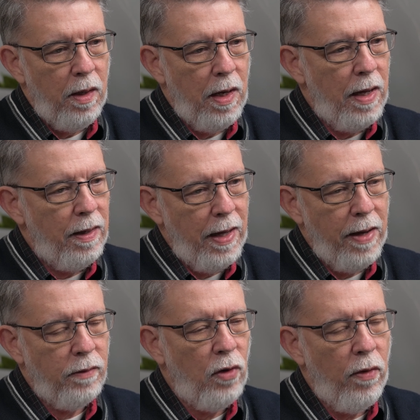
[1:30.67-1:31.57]
Uh,
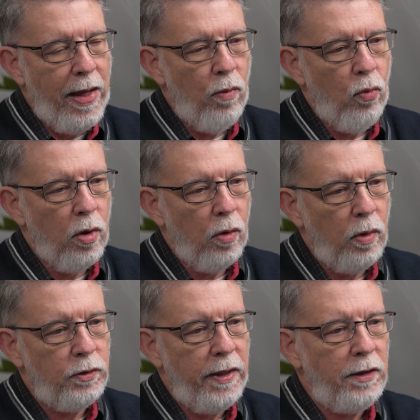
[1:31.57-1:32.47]
how does all that work?
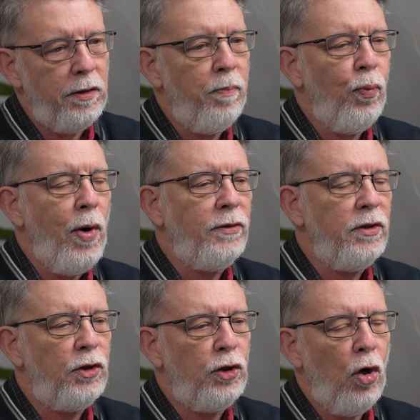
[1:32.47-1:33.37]
Well, he's
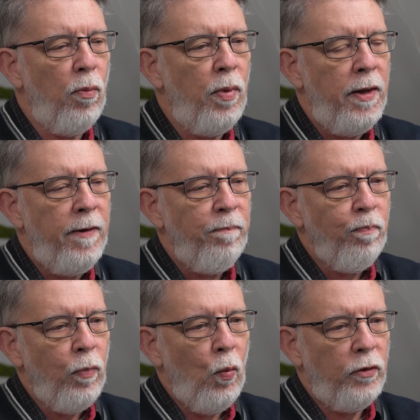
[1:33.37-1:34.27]
impressing Job
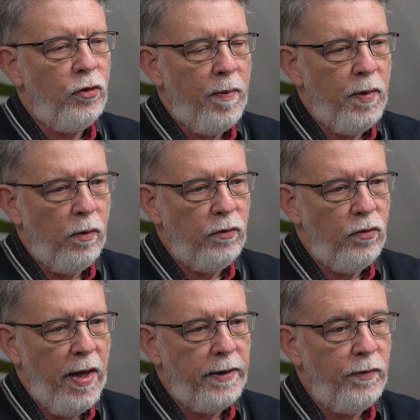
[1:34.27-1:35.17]
with some of those
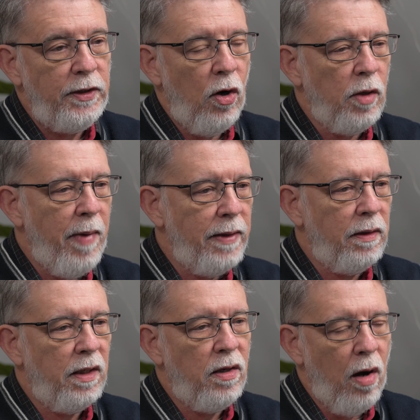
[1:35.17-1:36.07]
things. We talked
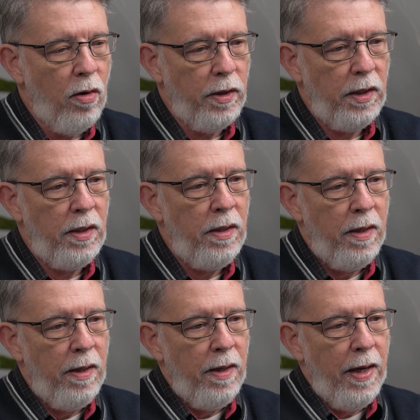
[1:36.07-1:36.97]
about the donkey
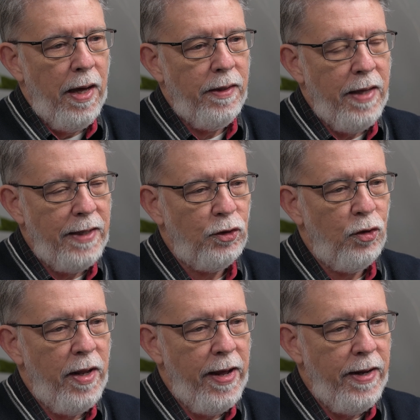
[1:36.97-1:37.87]
uh,
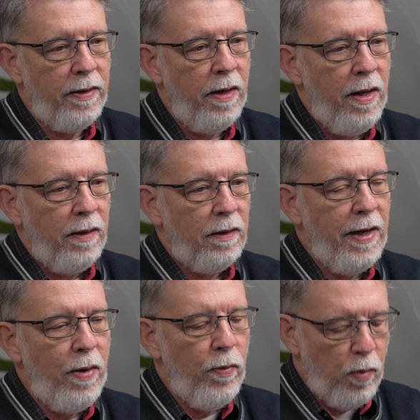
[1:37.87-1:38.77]
yesterday, and
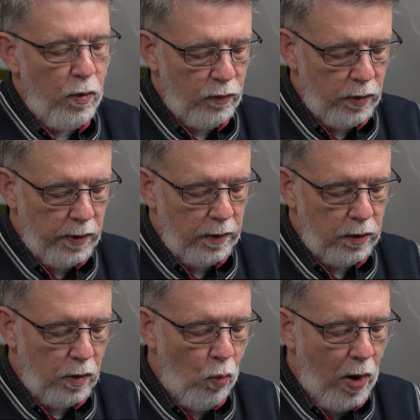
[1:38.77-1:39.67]
today we move to the
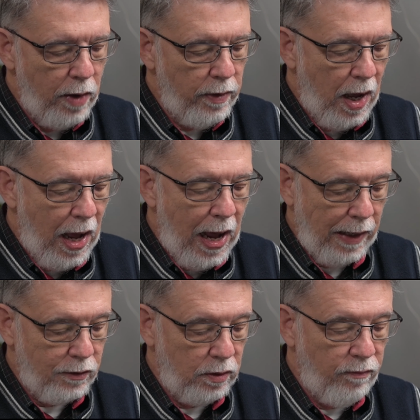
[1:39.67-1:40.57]
to the wild
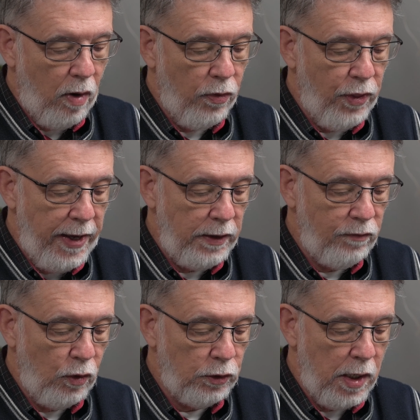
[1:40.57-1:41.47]
ox of all
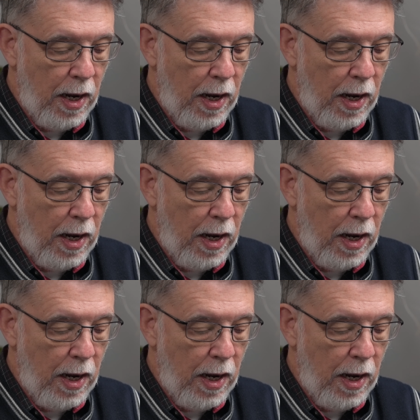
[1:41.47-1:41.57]
things, verse